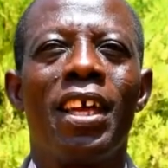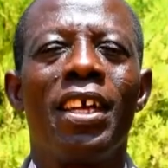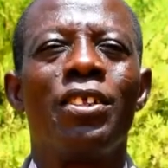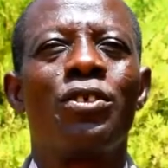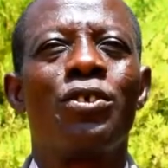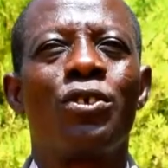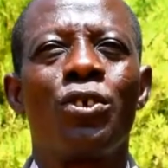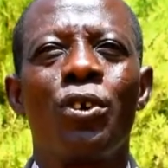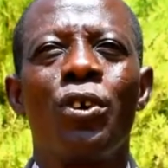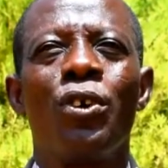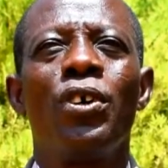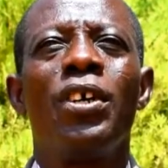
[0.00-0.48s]
And
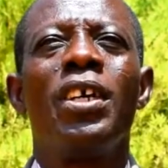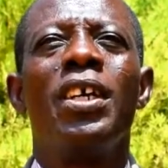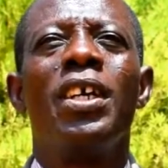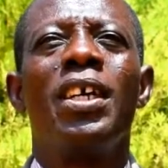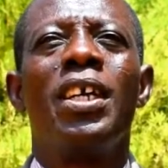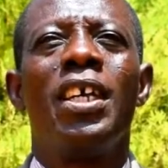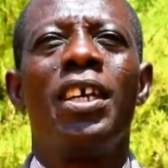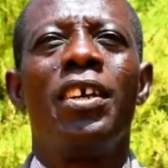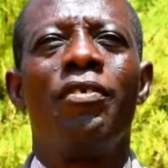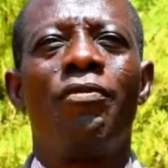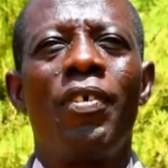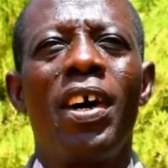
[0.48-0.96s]
so,
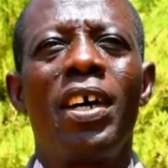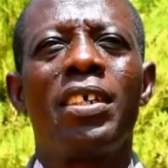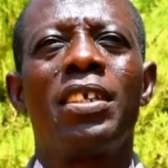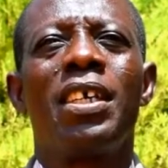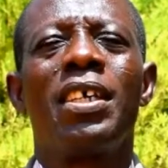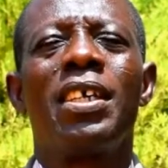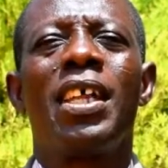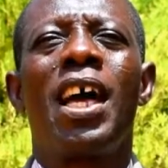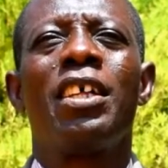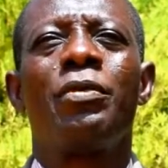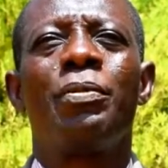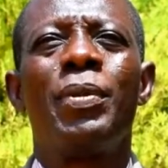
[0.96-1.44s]
in fact,
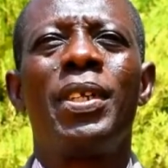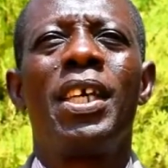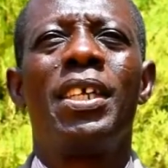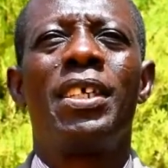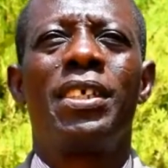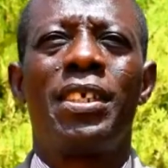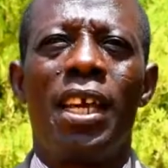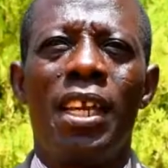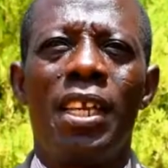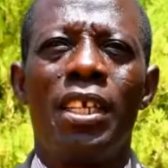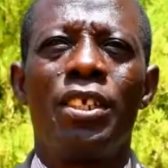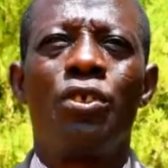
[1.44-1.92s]
it has been a
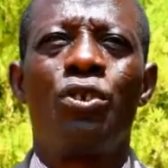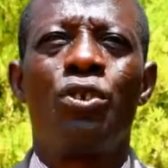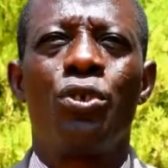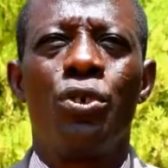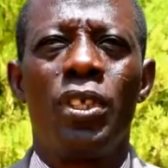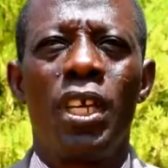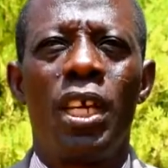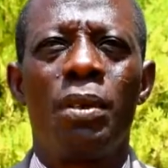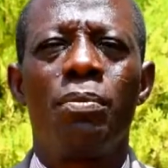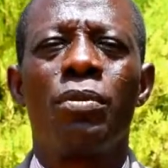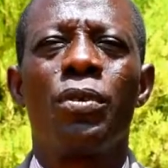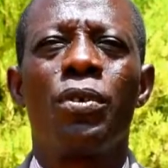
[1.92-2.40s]
challenge to
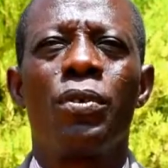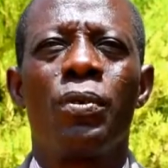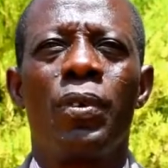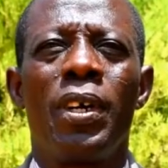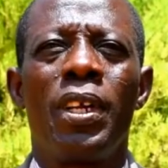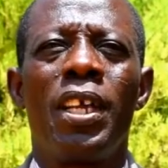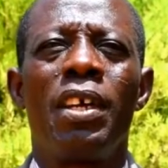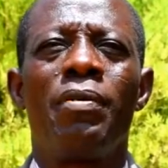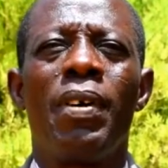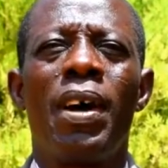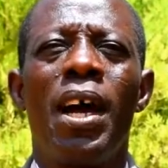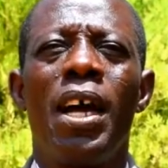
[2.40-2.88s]
them
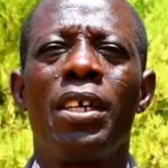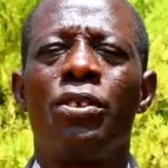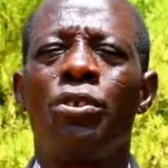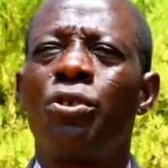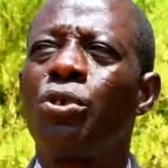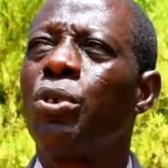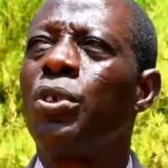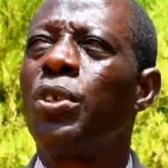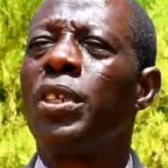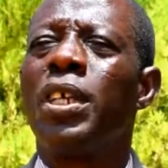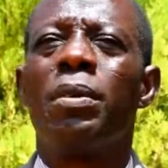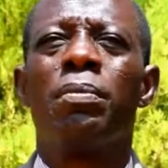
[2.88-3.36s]
whenever I
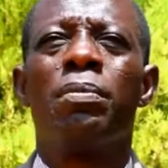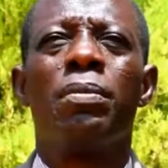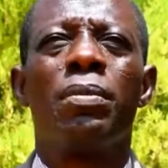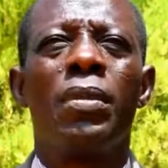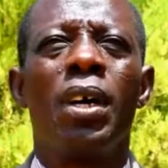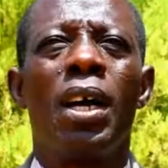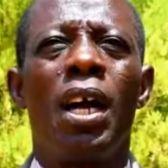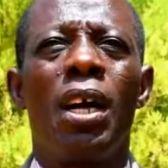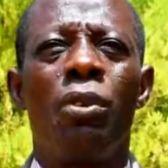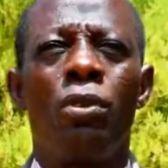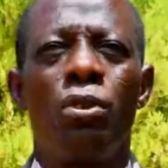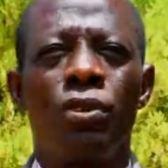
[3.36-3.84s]
told them
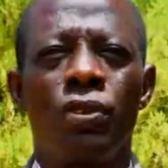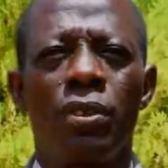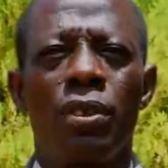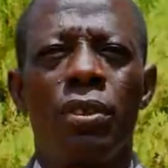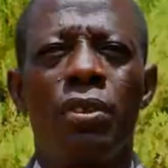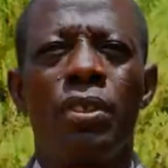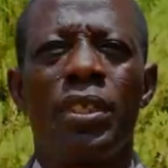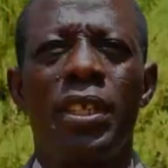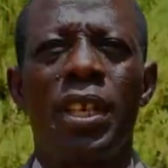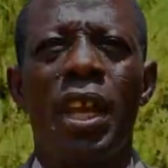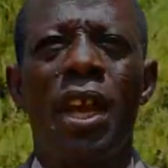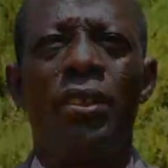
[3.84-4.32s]
I was
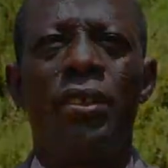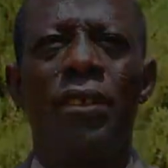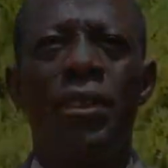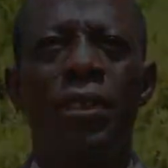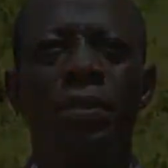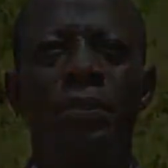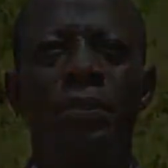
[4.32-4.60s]
retiring.